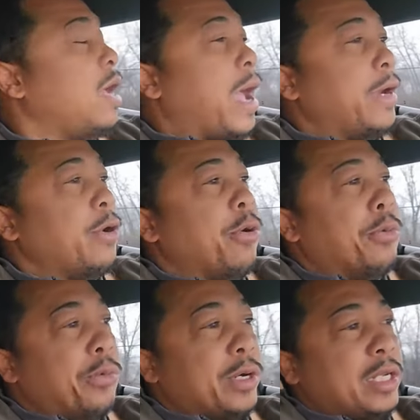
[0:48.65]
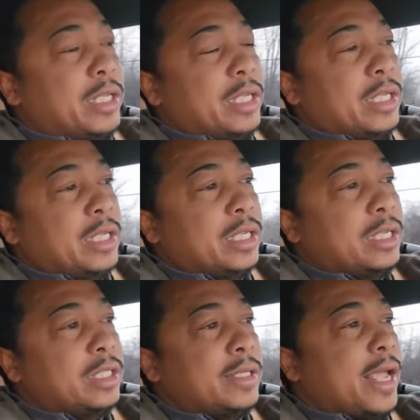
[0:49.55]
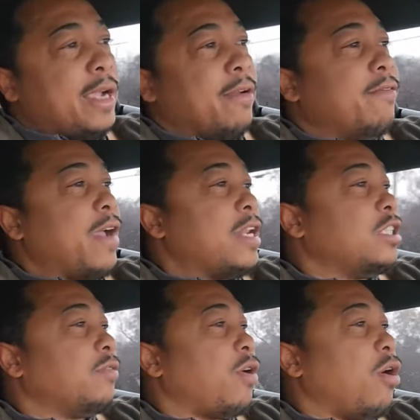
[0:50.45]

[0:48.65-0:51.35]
I don't really take advantage of